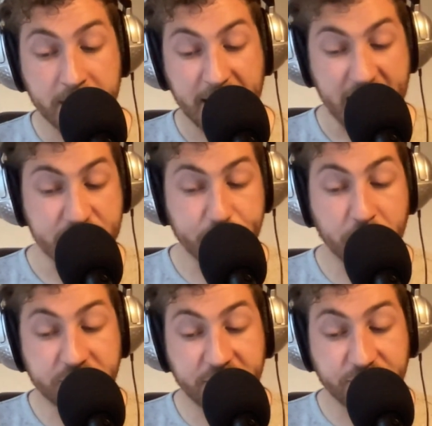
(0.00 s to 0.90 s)
and
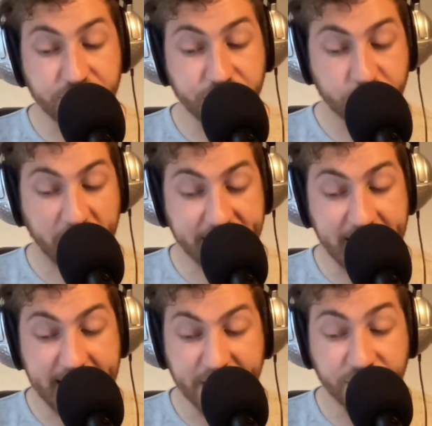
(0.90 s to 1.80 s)
purchased strychnine
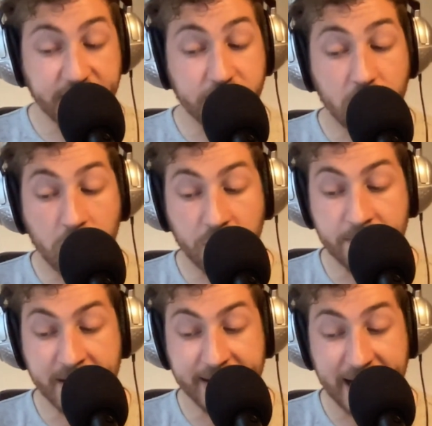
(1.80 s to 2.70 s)
at 6 o'clock on
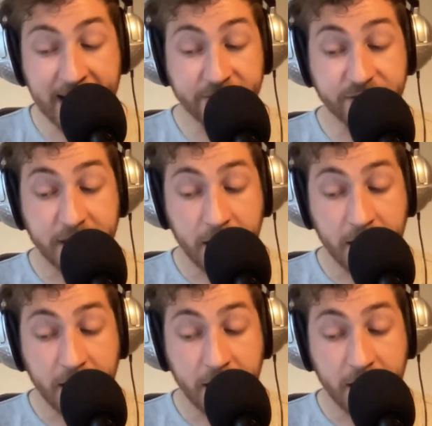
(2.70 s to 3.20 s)
Monday last